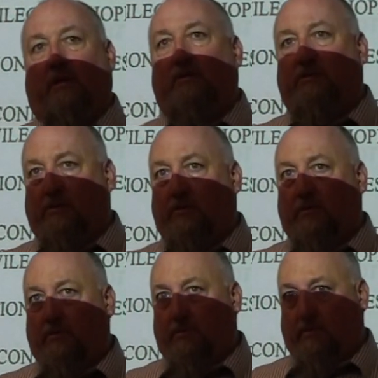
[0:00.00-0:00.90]

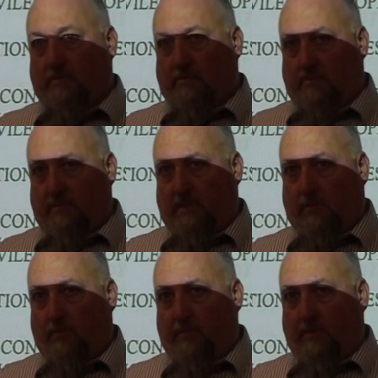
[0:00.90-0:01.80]
into the,
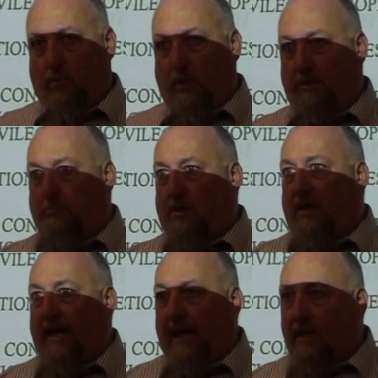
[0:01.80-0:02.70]
the wood
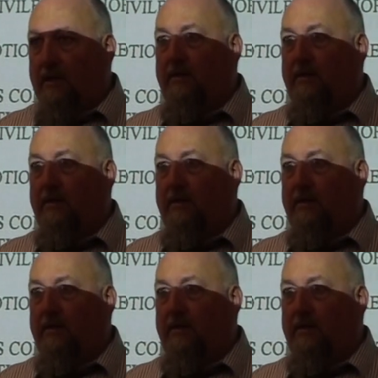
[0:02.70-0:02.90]
plank